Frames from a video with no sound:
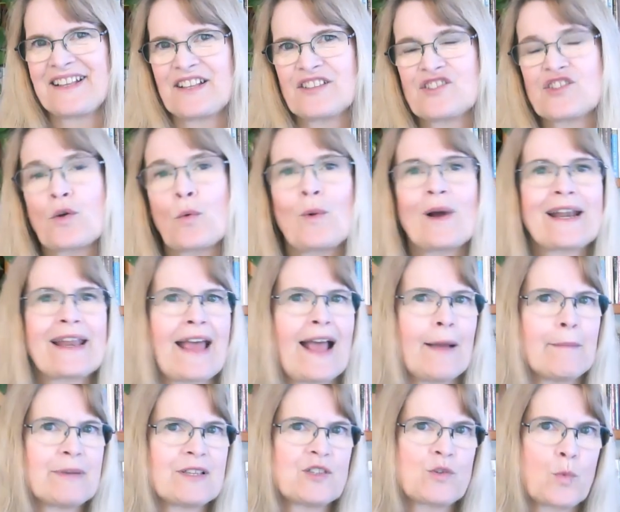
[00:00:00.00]
So, what
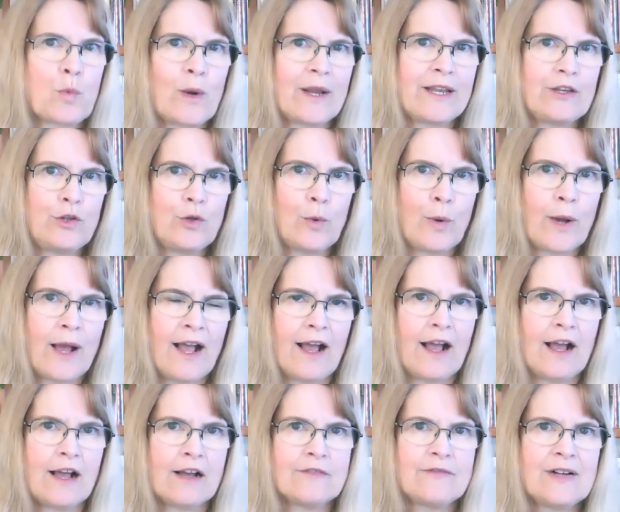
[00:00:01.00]
happens when you
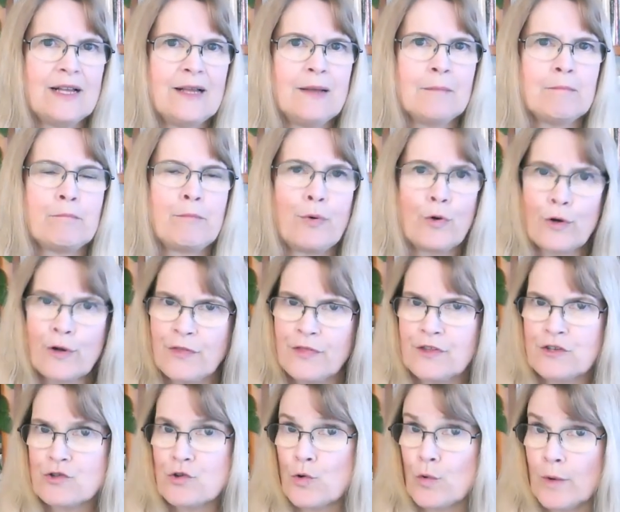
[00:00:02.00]
have booked
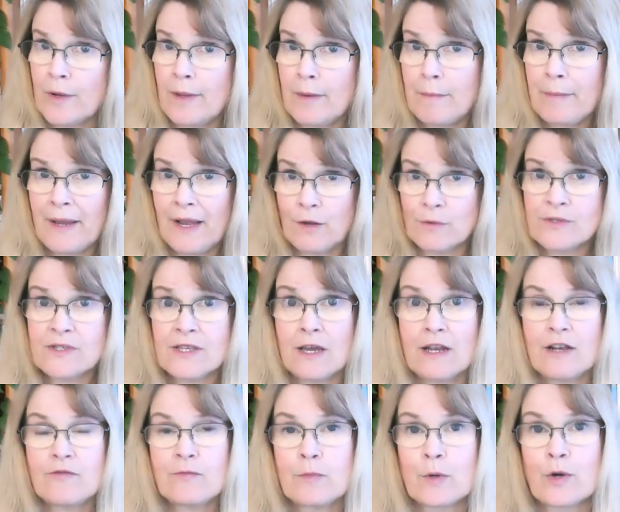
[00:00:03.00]
the trip
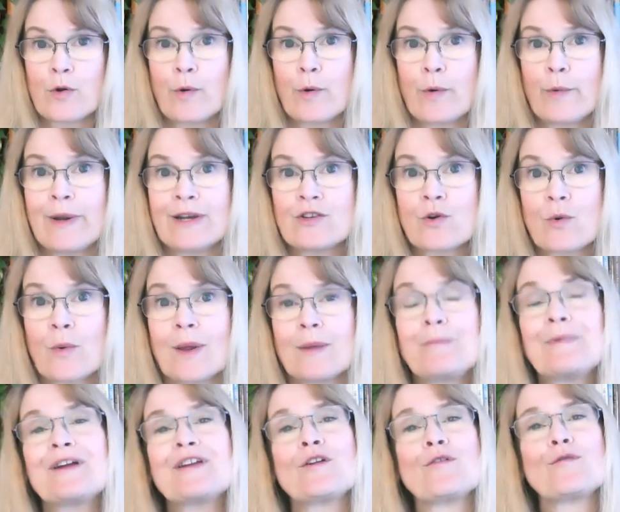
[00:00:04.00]
outside of Mercury retrograde,
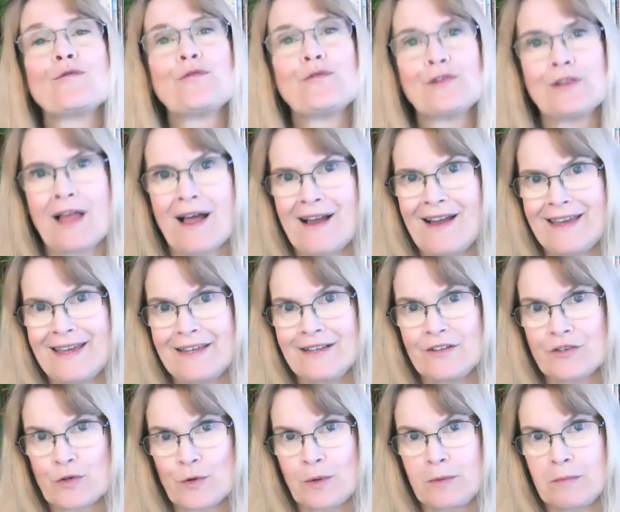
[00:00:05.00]
but you're flying
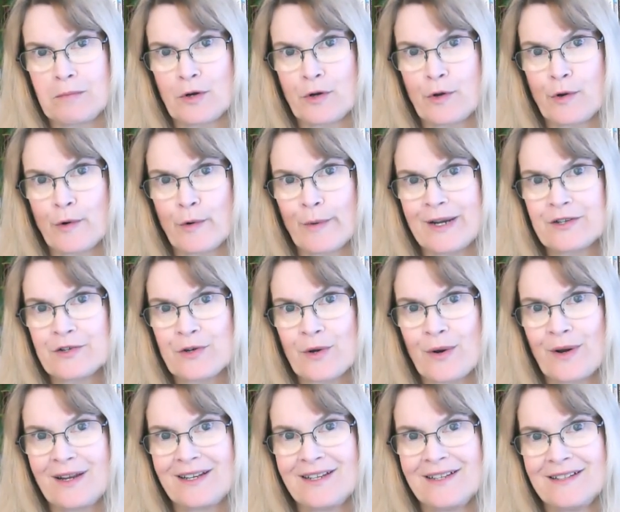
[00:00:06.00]
during Mercury
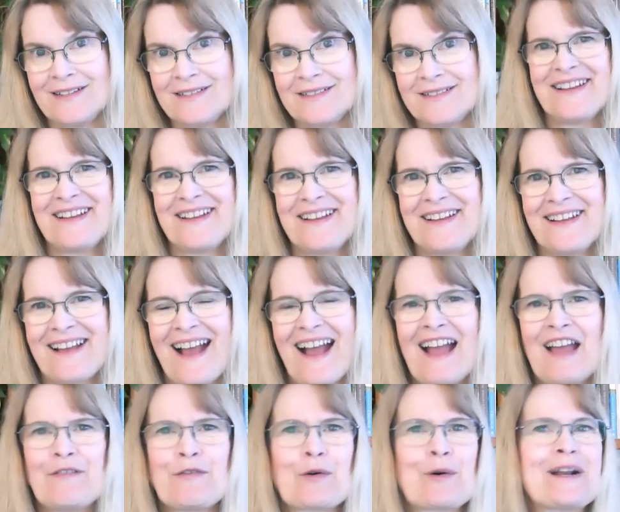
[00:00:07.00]
retrograde?
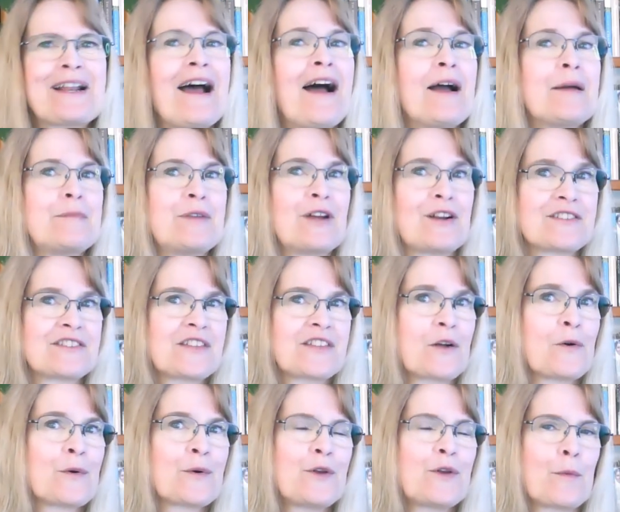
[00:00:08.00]
Hi, everyone. I'm Donna
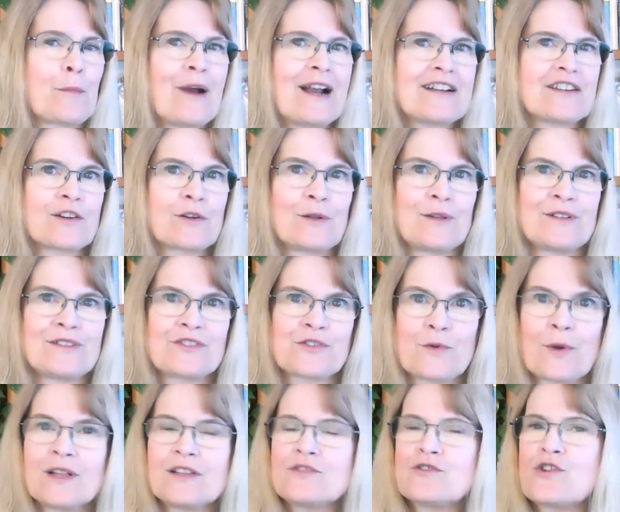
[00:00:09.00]
Stellhorn, your practical
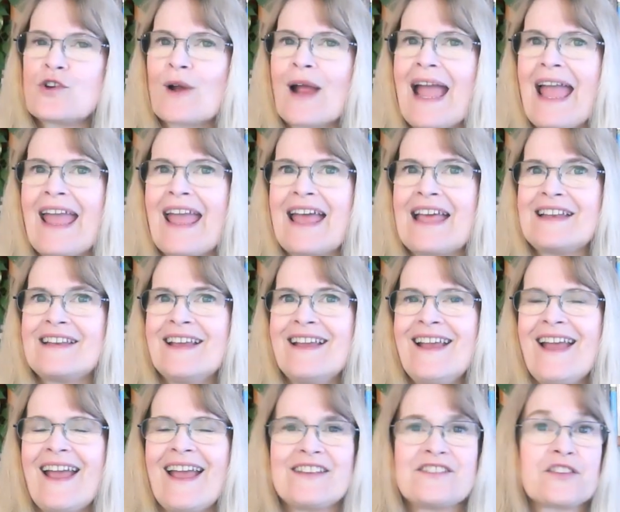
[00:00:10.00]
astrologer, and
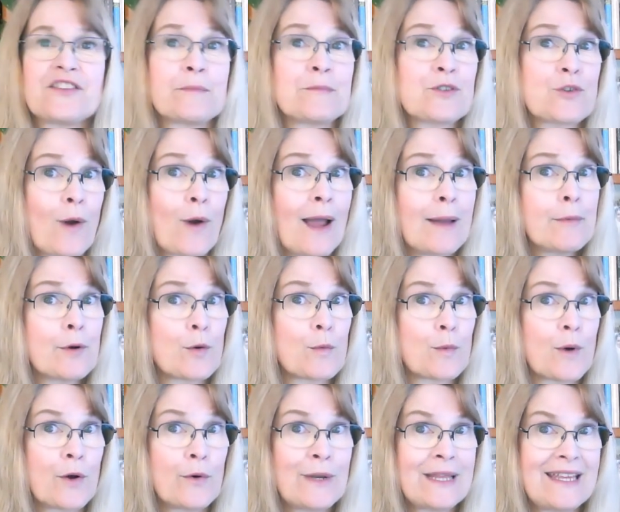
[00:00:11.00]
a subscriber
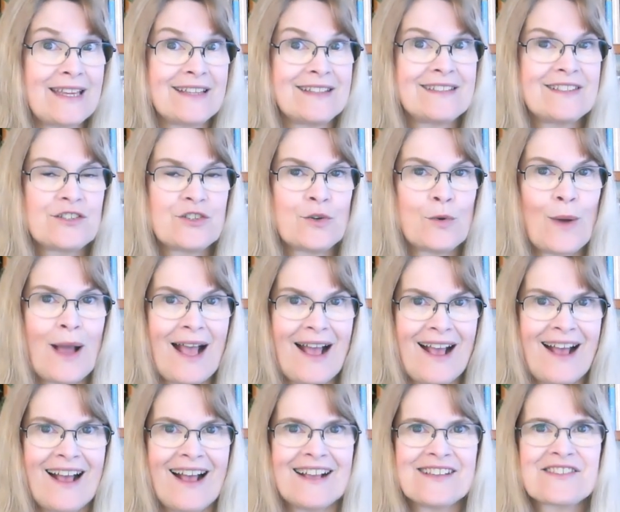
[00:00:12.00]
wrote in to
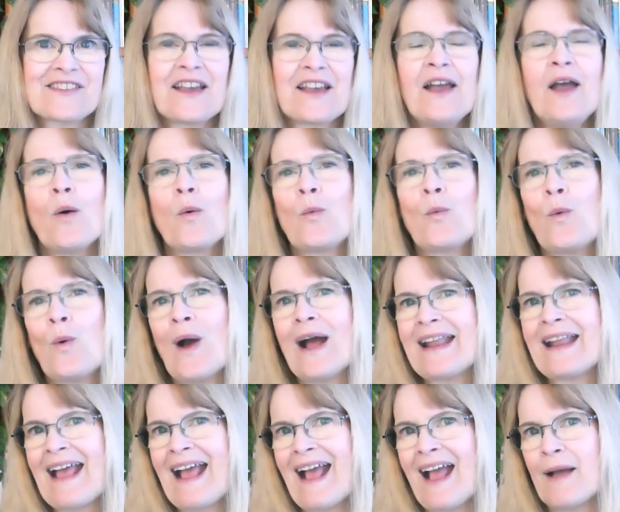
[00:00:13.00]
ask what
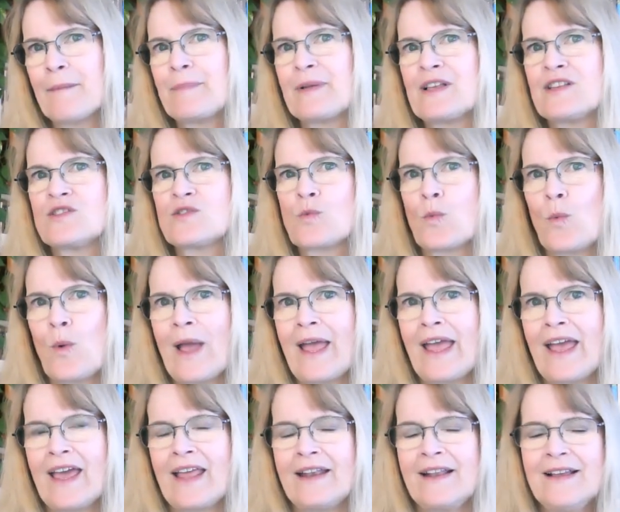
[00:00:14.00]
happens
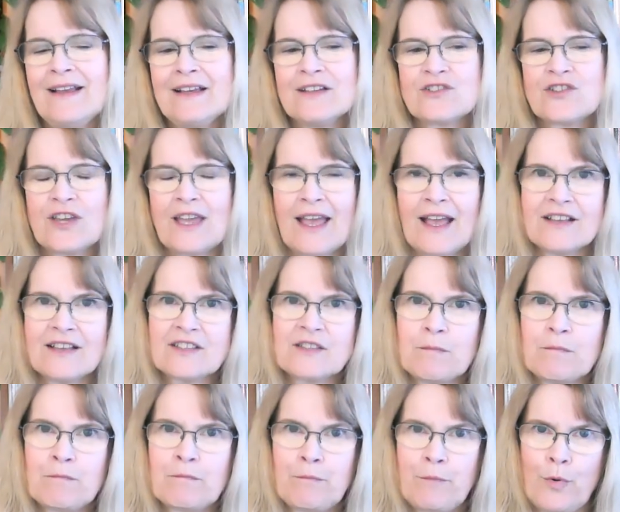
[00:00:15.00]
when she has
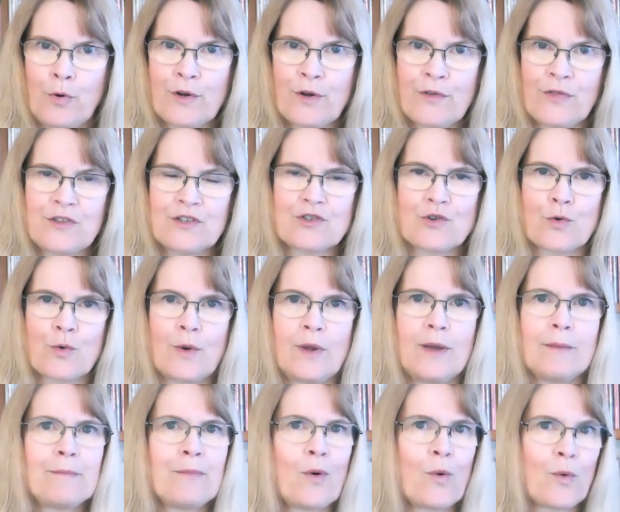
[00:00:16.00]
booked the
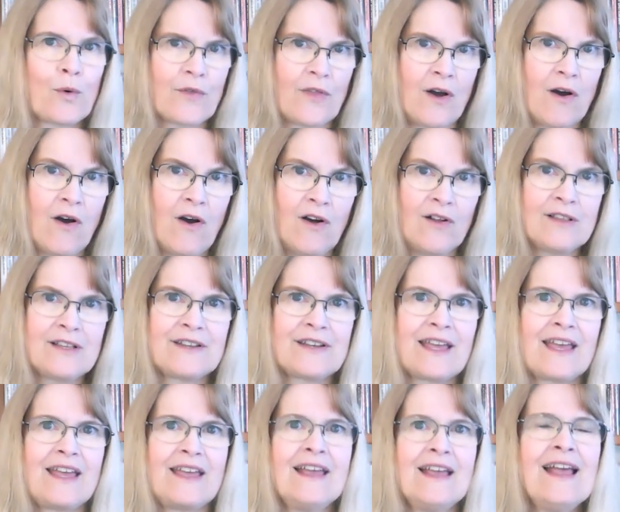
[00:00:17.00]
trip or the
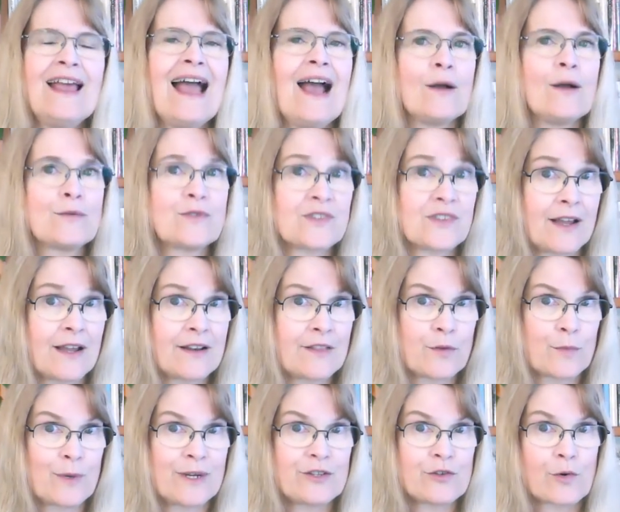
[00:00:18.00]
holiday outside of
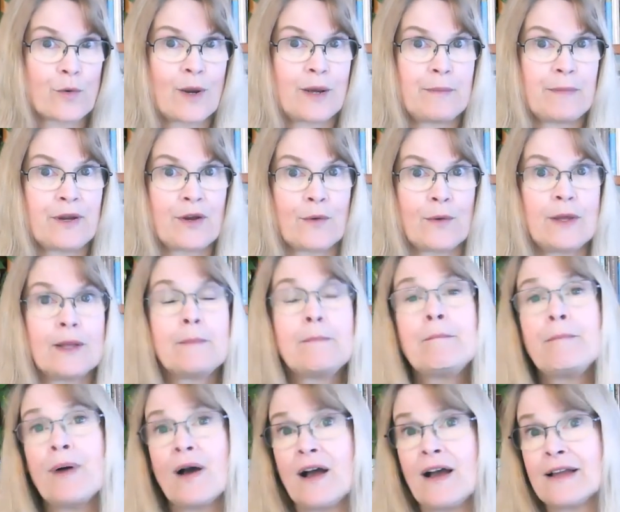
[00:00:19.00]
the retrograde
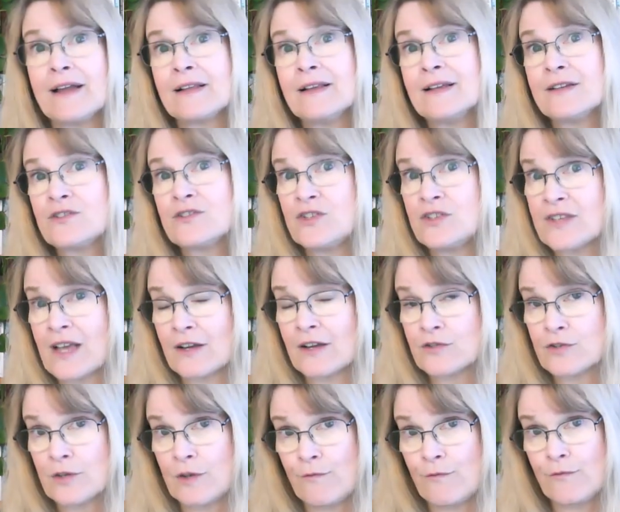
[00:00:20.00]
period, but she's
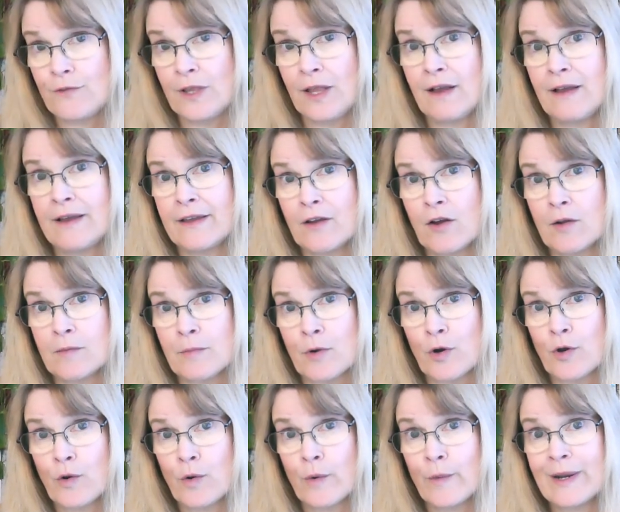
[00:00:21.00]
actually flying on
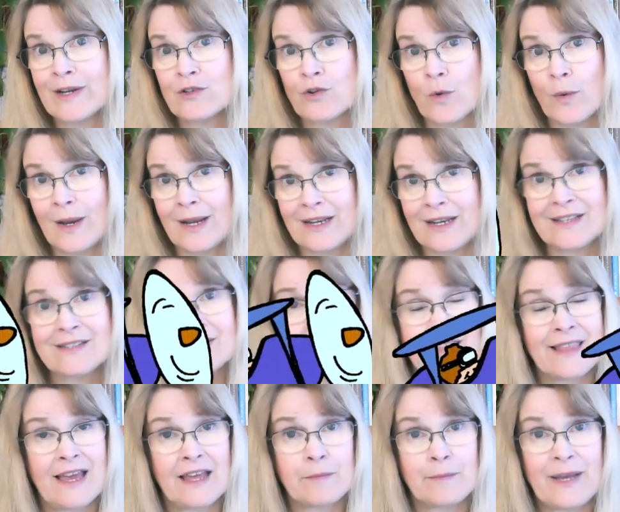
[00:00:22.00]
Mercury retrograde. Is
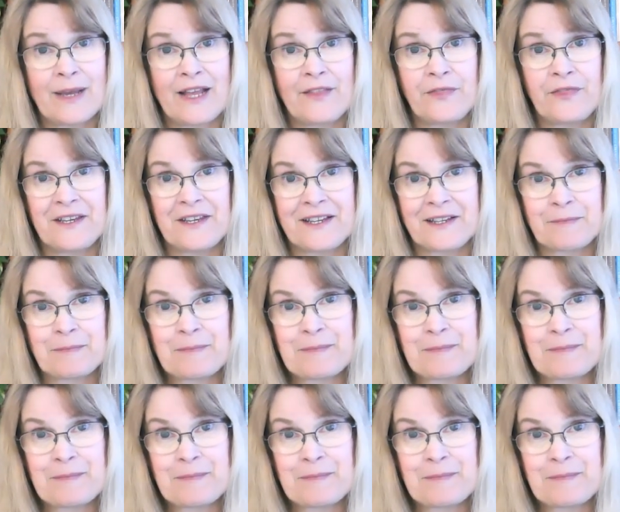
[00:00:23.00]
that a bad thing?